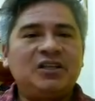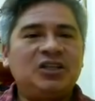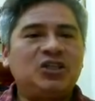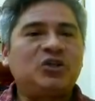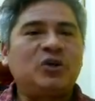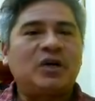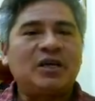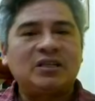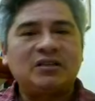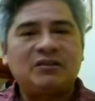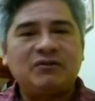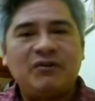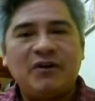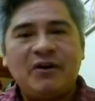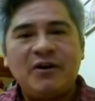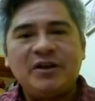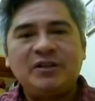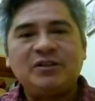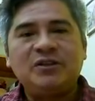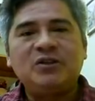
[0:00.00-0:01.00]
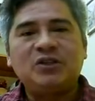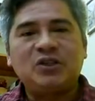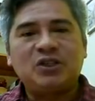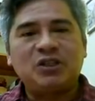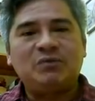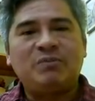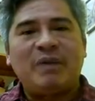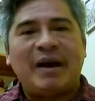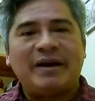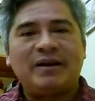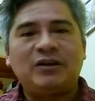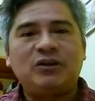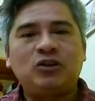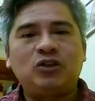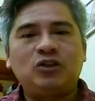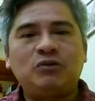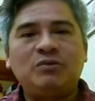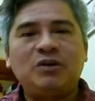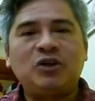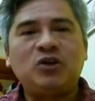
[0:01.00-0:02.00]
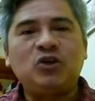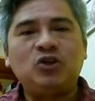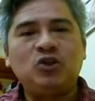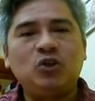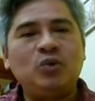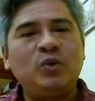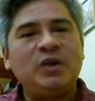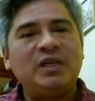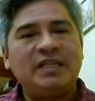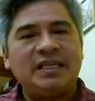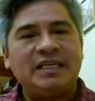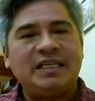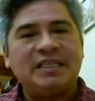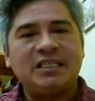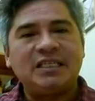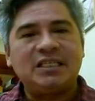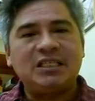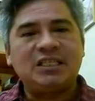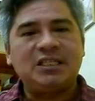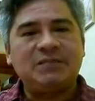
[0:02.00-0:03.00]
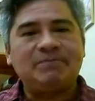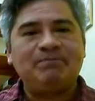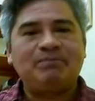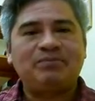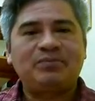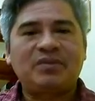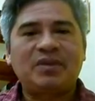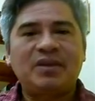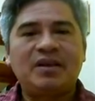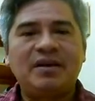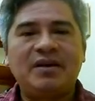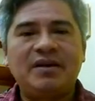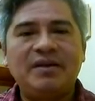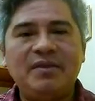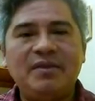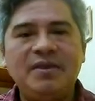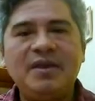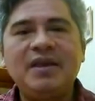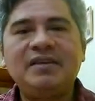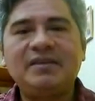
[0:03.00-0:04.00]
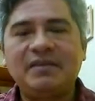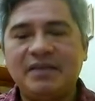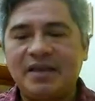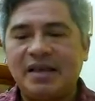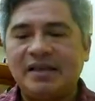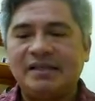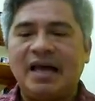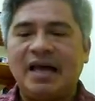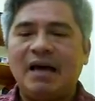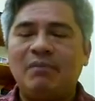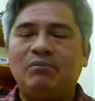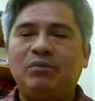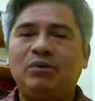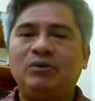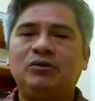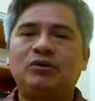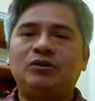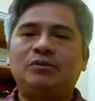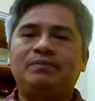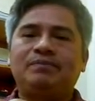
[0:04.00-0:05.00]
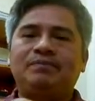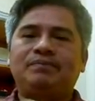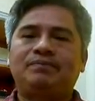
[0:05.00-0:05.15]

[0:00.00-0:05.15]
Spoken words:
transfer it into Spanish because you will need it. These are the examples.